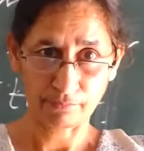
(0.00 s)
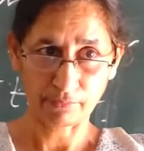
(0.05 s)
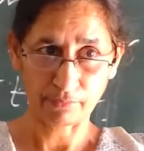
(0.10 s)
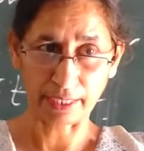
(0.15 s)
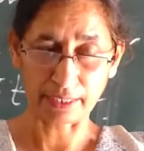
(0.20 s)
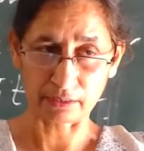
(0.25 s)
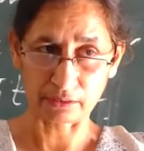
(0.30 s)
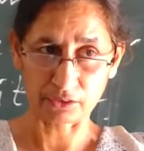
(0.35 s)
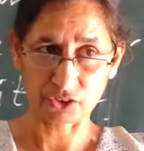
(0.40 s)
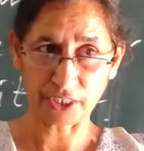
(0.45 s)

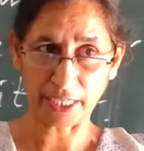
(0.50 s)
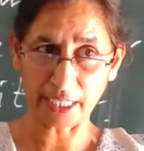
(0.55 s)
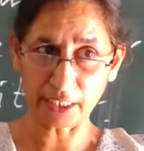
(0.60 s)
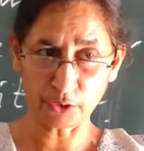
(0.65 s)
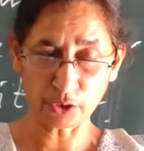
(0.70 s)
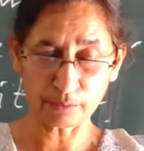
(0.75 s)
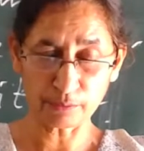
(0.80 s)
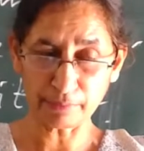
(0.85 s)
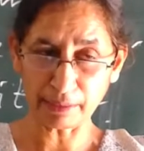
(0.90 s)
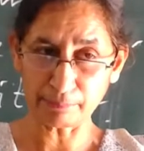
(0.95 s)
And
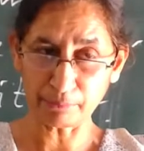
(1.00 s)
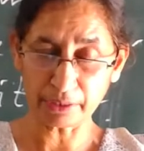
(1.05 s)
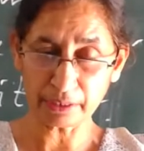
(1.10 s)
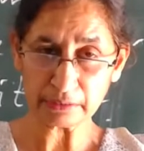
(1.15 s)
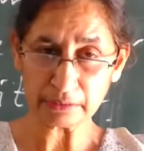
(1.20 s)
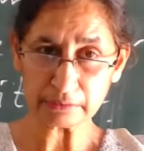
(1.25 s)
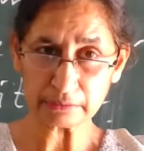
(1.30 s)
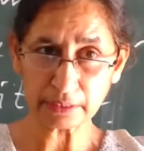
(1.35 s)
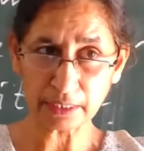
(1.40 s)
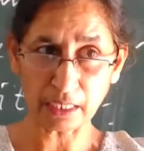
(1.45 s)
childhood
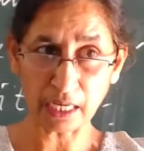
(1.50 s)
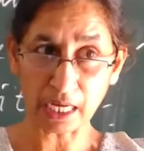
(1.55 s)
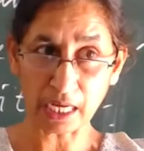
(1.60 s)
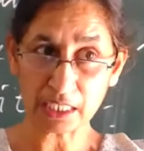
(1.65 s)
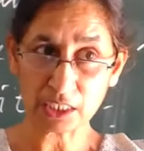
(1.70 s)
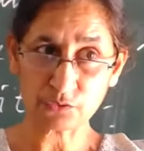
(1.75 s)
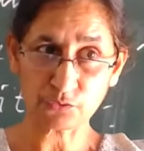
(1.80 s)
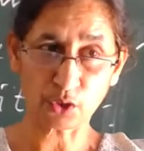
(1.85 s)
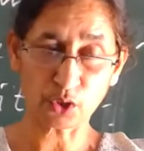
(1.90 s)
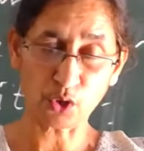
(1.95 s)
memories, they
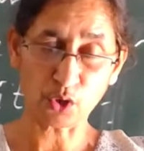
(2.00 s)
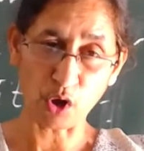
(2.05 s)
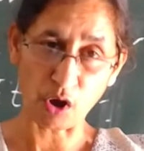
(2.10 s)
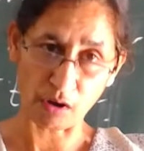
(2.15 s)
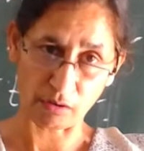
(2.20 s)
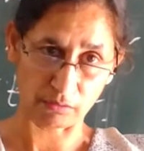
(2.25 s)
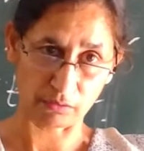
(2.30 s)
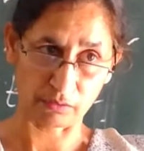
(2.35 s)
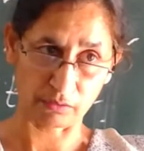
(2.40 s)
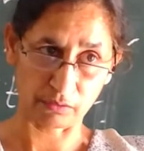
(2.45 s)
last for
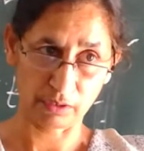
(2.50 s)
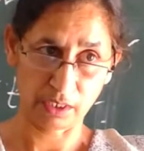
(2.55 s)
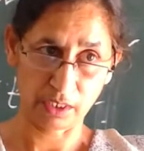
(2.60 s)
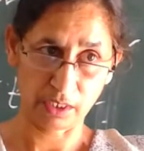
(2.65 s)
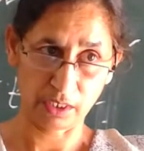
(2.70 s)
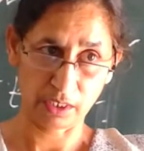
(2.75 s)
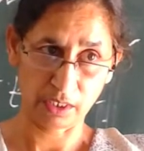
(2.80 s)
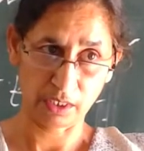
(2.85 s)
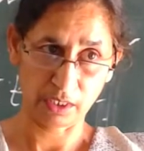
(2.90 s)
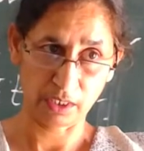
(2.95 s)
long.
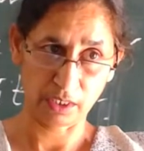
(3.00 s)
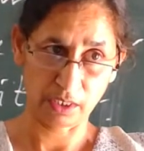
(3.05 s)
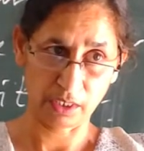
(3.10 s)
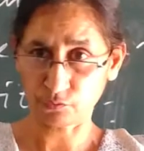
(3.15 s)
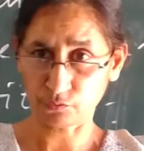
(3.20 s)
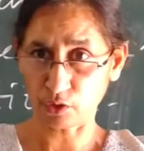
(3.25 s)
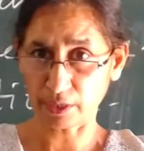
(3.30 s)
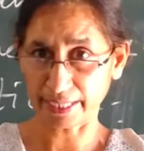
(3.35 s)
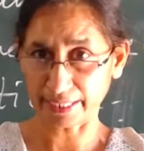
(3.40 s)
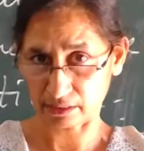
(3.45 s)
We cannot
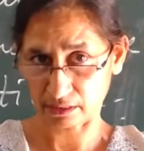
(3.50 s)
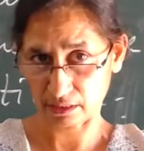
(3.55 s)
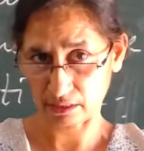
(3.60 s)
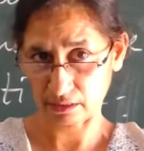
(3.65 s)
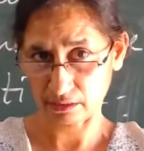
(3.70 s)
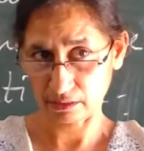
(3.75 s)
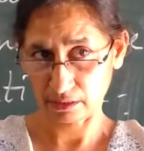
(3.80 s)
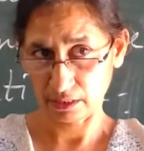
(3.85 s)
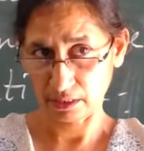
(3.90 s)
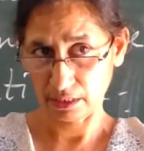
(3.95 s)
forget
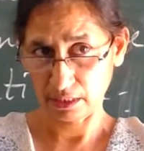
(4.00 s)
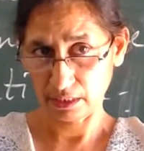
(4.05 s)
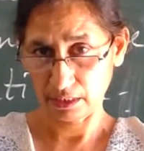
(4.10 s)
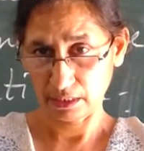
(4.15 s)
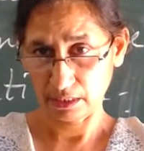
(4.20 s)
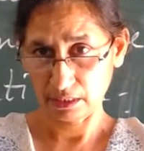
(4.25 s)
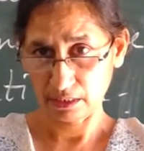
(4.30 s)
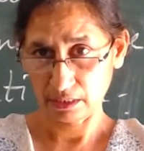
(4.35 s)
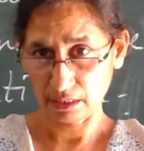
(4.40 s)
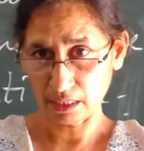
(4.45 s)

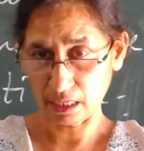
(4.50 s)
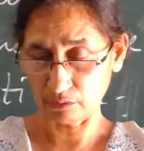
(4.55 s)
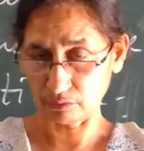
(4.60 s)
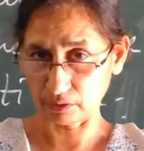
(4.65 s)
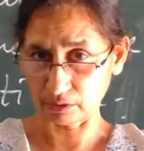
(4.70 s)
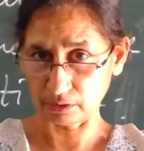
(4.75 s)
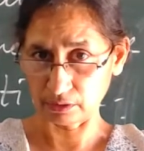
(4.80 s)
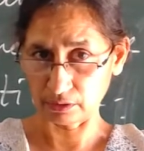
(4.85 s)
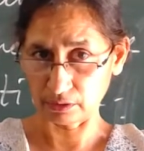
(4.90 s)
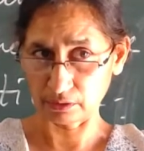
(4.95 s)

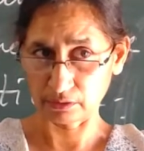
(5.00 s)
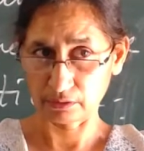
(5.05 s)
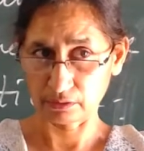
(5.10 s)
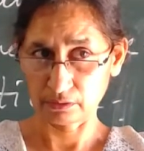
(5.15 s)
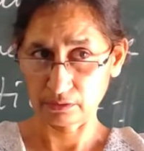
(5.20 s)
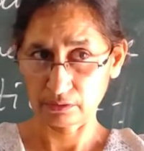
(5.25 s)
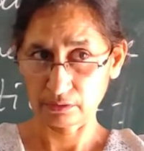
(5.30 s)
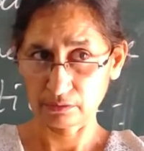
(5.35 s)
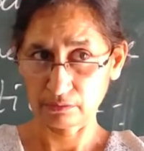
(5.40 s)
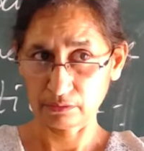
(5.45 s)
our
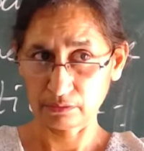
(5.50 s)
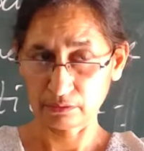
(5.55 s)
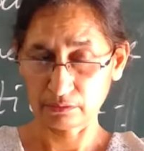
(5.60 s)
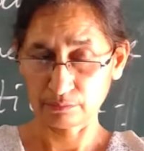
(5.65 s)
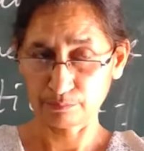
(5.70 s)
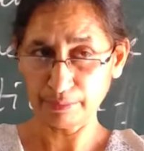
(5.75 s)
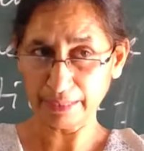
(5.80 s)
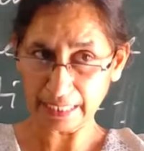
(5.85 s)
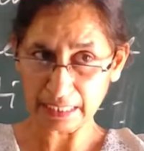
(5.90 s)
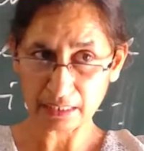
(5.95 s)

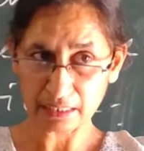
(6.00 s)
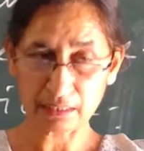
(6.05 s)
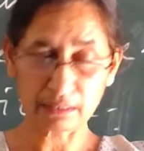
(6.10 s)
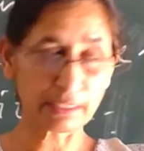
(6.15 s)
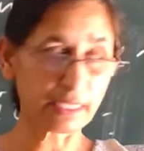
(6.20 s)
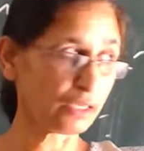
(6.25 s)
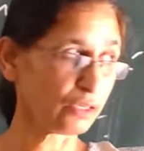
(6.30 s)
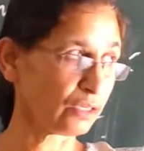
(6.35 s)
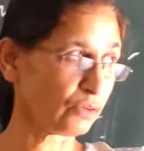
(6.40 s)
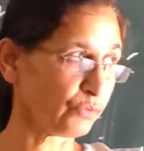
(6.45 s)
place
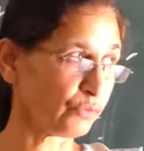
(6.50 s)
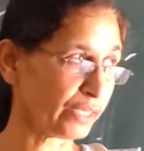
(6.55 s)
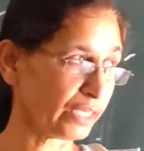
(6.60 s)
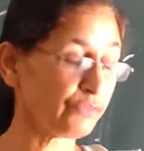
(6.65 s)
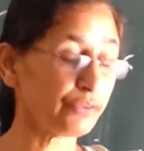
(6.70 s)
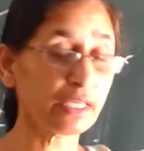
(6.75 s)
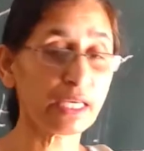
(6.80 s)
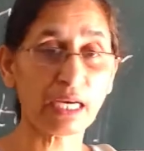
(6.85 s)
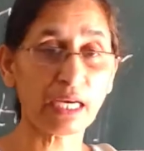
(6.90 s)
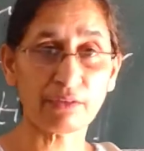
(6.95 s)
there where
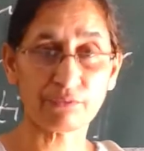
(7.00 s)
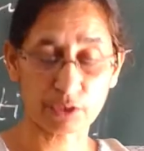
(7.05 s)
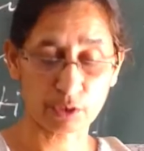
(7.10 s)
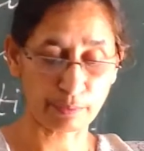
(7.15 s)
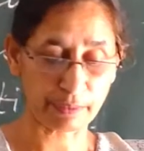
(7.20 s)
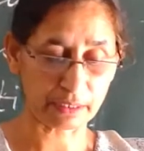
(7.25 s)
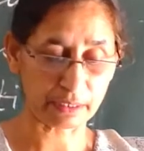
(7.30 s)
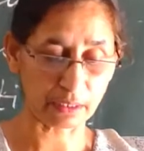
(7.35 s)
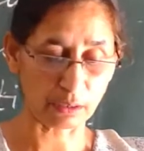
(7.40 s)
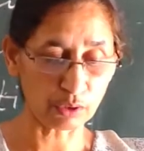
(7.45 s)
we have
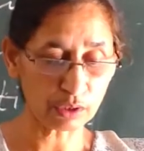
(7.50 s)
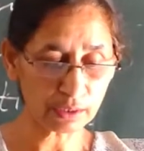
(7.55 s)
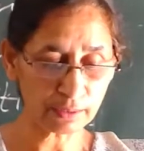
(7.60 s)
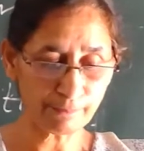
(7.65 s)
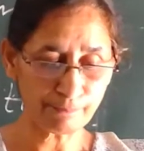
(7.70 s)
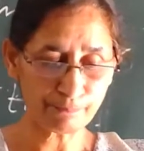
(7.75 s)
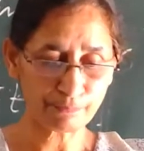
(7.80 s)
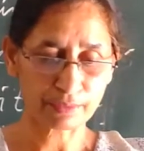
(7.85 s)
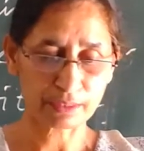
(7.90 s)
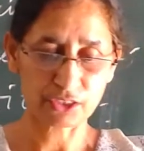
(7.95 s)
spent
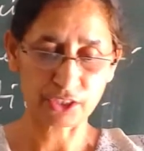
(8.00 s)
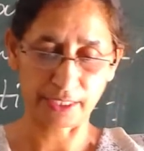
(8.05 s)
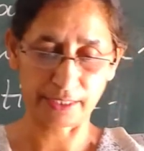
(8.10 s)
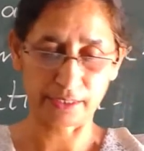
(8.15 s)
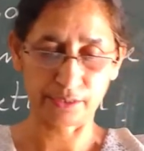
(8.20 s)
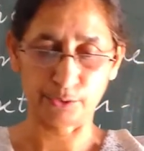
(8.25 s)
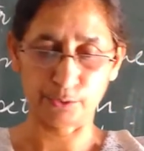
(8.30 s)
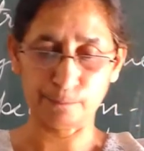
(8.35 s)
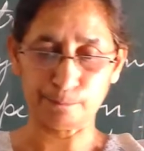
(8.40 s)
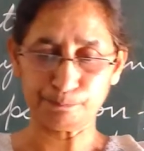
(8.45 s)
our
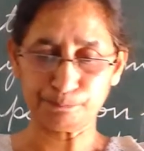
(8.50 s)
childhood.